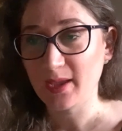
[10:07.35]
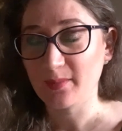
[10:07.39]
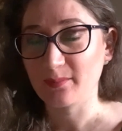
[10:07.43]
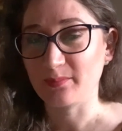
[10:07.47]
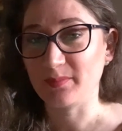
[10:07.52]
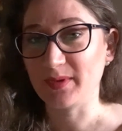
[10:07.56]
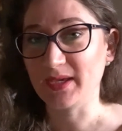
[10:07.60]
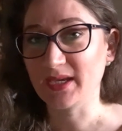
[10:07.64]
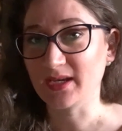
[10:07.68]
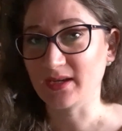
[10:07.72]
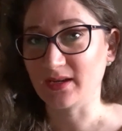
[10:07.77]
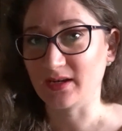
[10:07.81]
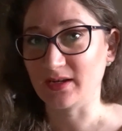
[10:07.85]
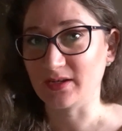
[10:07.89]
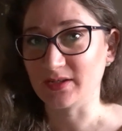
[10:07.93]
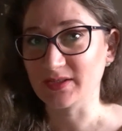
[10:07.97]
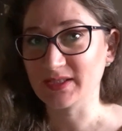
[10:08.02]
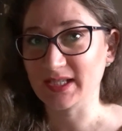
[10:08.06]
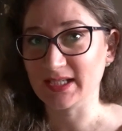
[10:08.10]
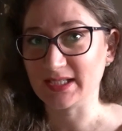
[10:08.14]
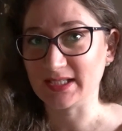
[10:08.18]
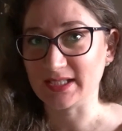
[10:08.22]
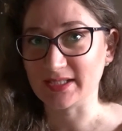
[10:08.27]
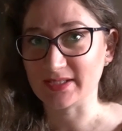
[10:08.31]

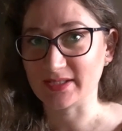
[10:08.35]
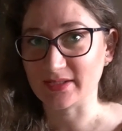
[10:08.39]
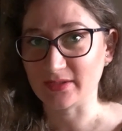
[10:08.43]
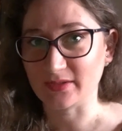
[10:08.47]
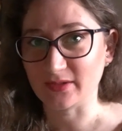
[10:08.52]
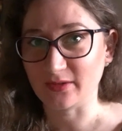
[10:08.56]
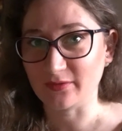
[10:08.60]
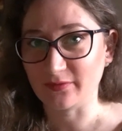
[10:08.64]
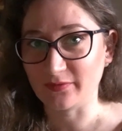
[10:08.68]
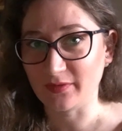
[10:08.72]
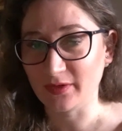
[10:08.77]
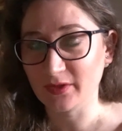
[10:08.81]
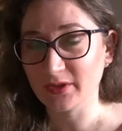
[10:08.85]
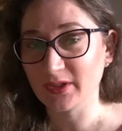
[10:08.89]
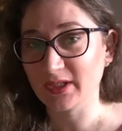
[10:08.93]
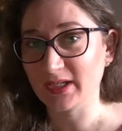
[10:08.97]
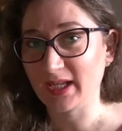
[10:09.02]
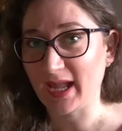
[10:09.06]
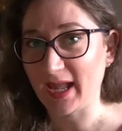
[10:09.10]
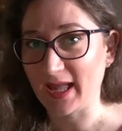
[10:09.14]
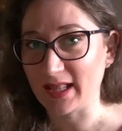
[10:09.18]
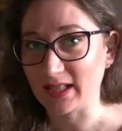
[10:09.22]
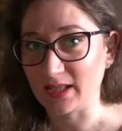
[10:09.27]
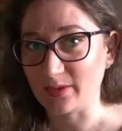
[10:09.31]
because it is the governing
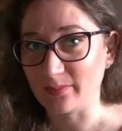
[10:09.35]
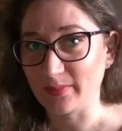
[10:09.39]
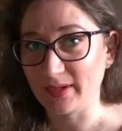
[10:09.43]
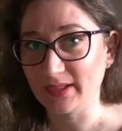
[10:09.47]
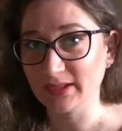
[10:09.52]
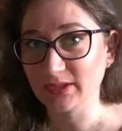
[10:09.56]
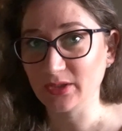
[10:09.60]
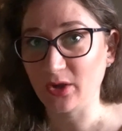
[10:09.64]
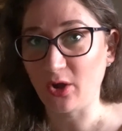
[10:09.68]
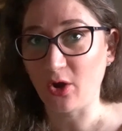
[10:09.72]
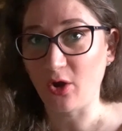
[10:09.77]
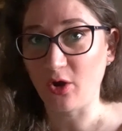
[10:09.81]
element